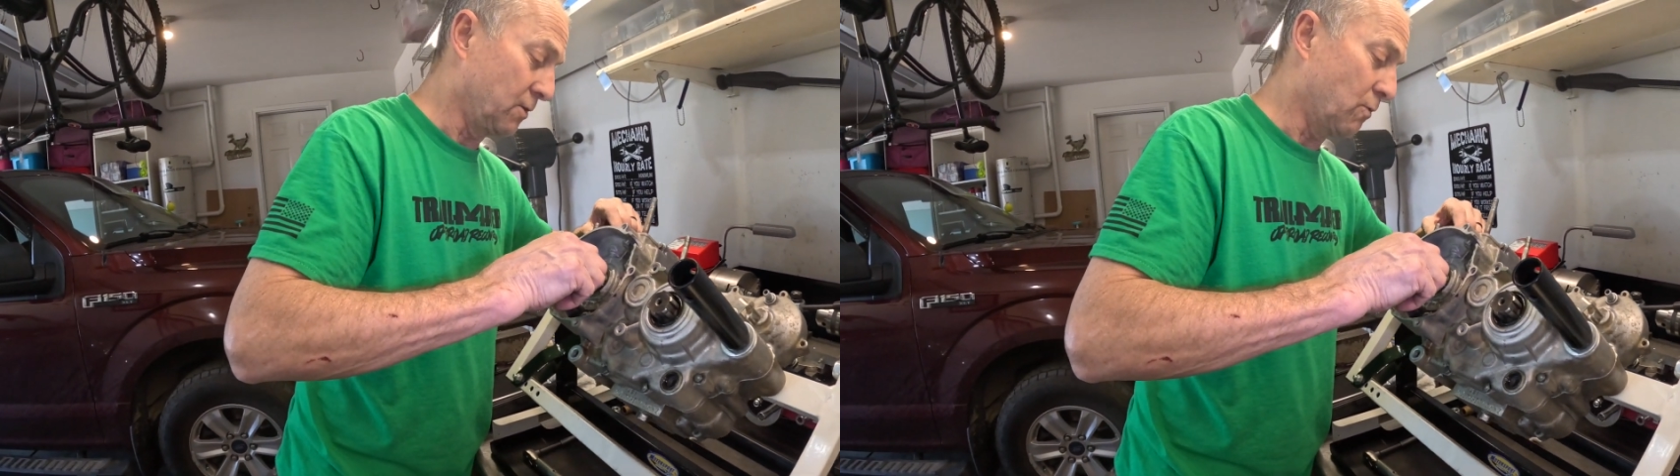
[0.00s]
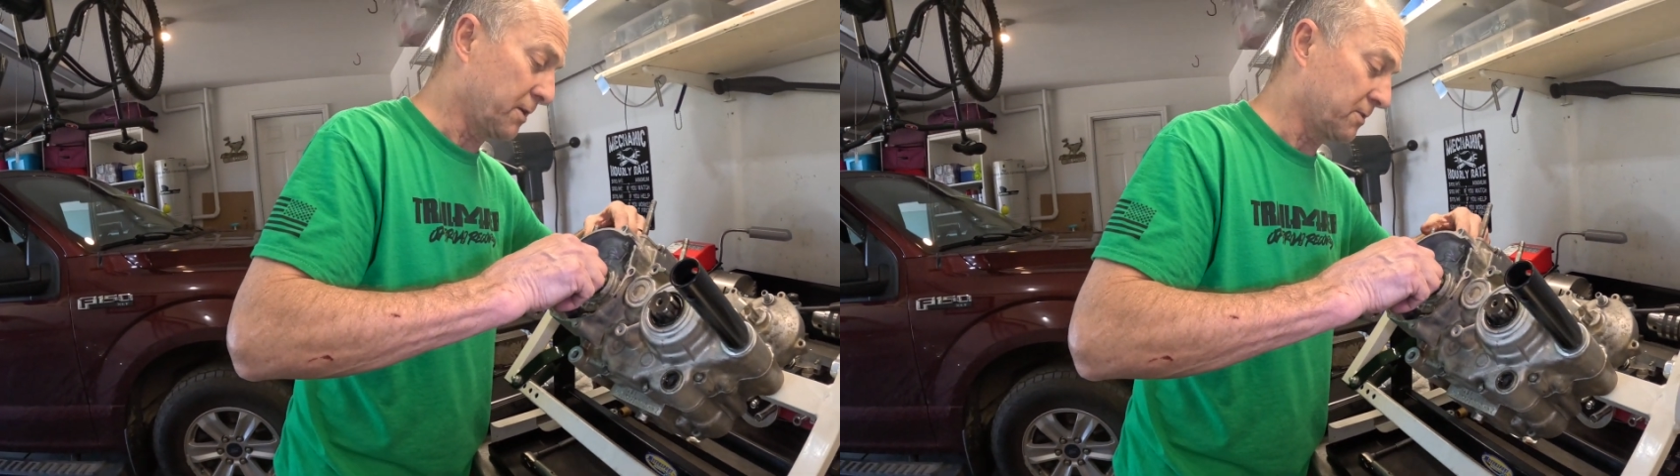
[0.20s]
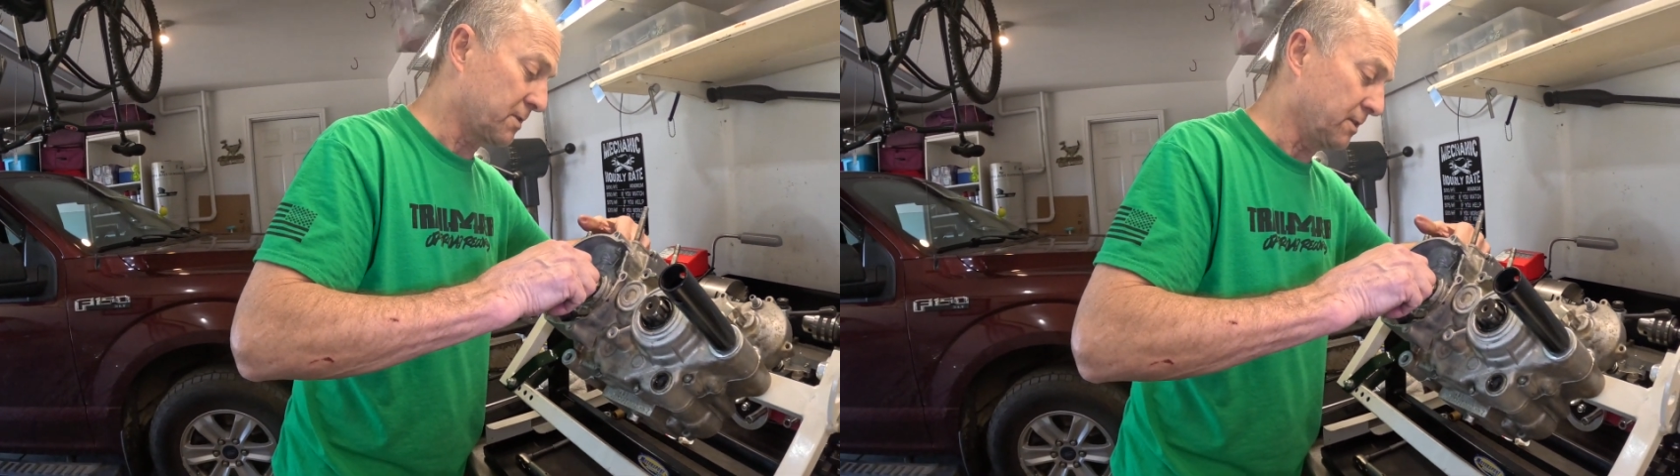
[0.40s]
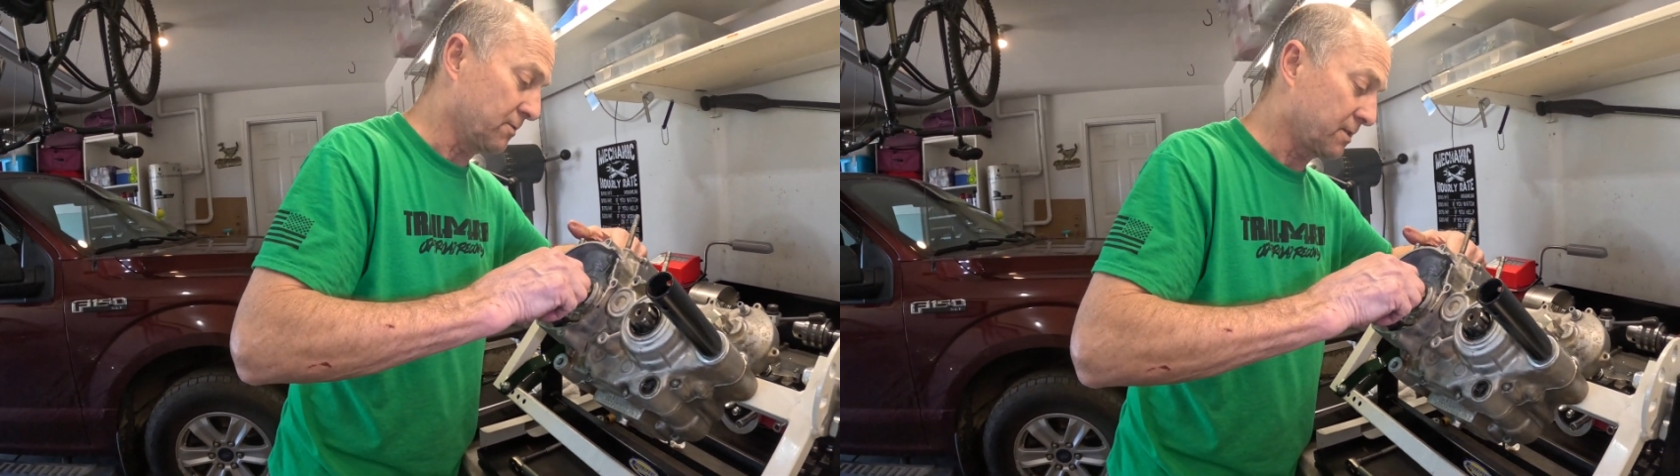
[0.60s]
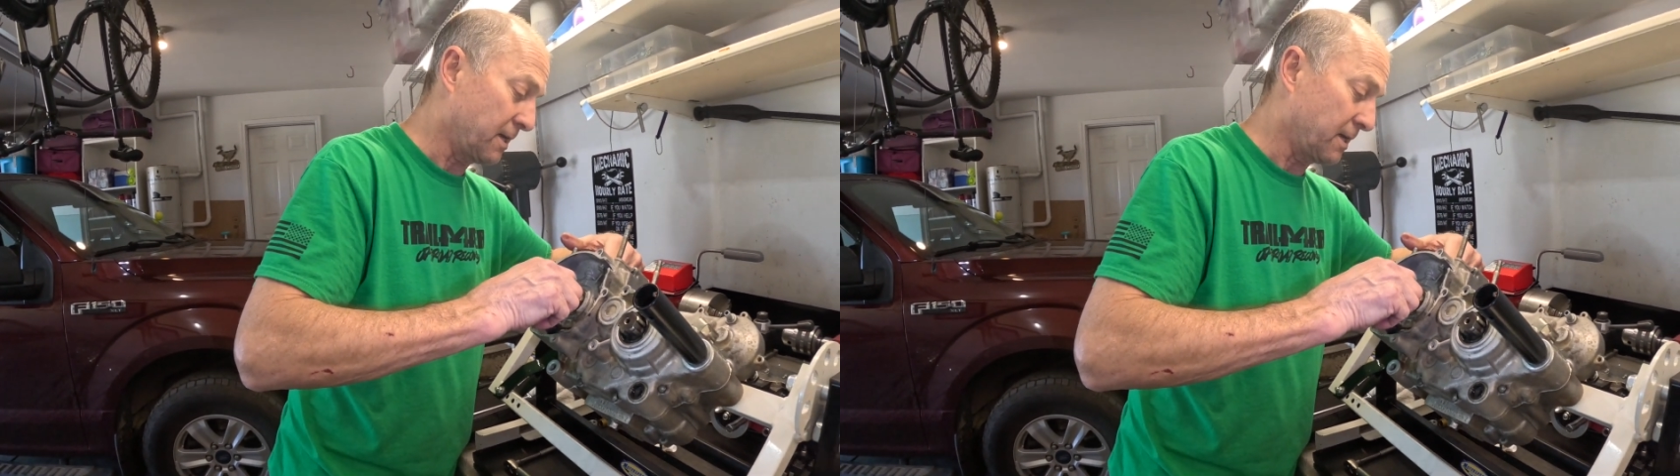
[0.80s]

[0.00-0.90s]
You want the seals